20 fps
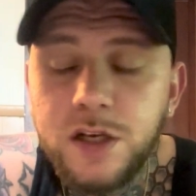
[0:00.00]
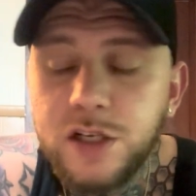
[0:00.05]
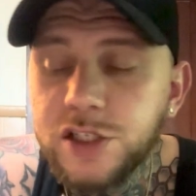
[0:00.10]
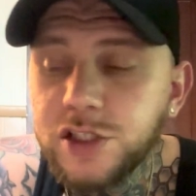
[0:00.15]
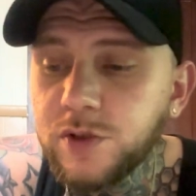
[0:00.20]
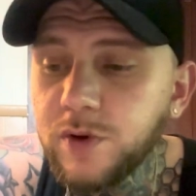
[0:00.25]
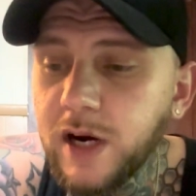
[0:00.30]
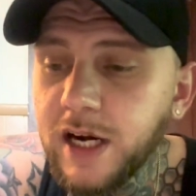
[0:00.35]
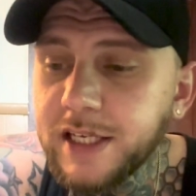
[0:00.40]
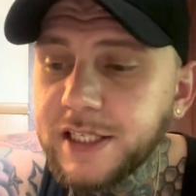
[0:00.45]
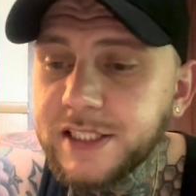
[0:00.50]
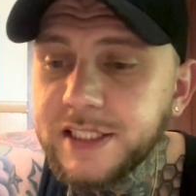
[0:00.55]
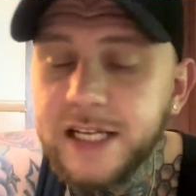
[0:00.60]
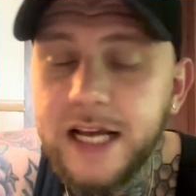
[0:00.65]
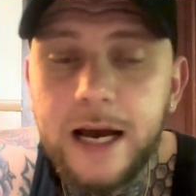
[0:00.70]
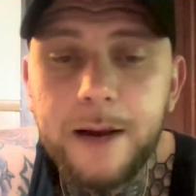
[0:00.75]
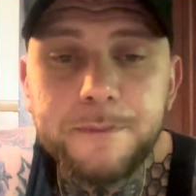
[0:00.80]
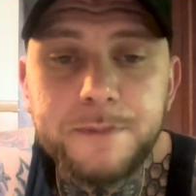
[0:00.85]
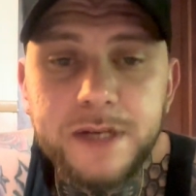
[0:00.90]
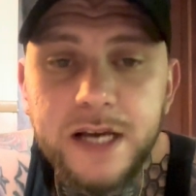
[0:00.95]
So I
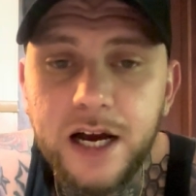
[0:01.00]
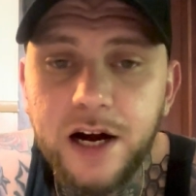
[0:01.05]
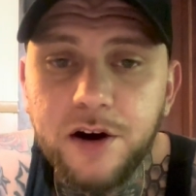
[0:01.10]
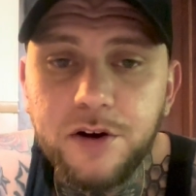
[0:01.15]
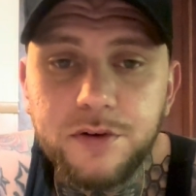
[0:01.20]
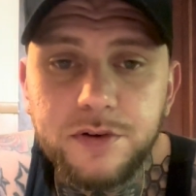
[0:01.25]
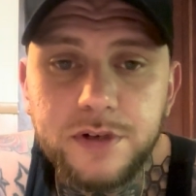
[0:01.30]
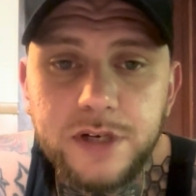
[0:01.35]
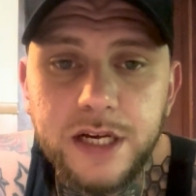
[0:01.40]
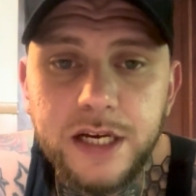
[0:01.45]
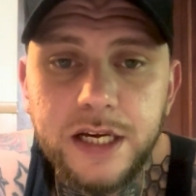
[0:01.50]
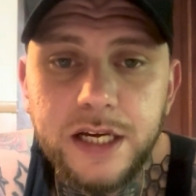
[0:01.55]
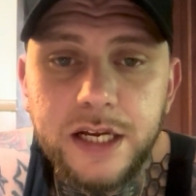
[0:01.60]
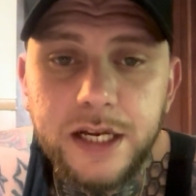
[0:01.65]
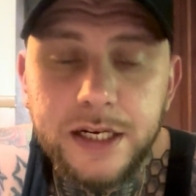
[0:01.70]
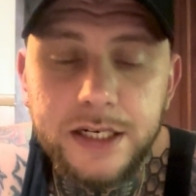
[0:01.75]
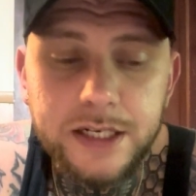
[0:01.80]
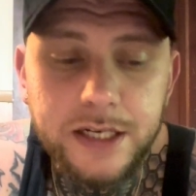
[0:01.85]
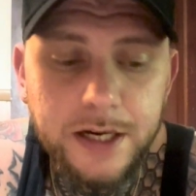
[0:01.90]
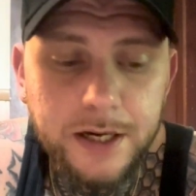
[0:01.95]
snapped out,
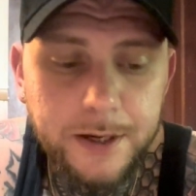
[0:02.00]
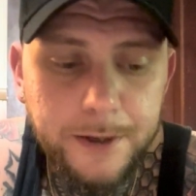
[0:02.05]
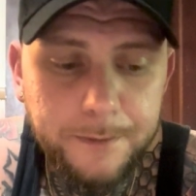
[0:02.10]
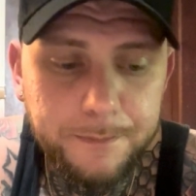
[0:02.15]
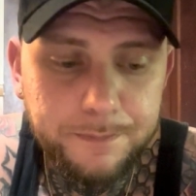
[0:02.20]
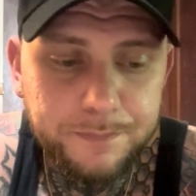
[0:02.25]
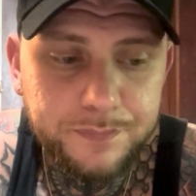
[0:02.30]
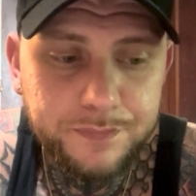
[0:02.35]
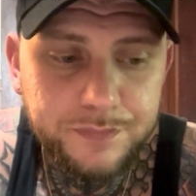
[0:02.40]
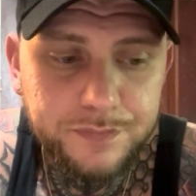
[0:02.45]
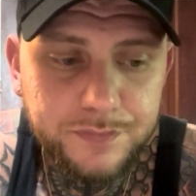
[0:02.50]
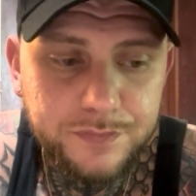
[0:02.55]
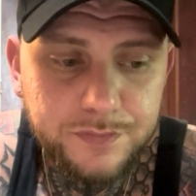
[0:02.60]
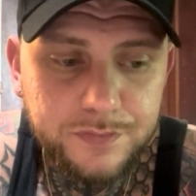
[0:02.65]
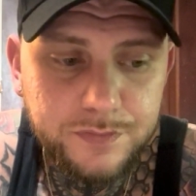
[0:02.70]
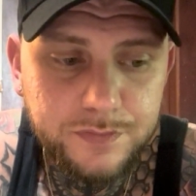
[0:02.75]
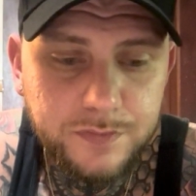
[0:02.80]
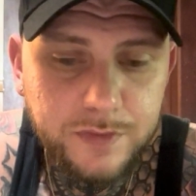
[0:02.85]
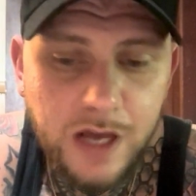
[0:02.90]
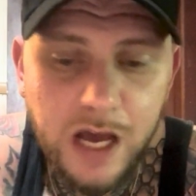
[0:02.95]
and
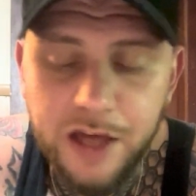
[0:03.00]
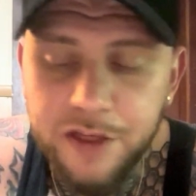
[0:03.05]
I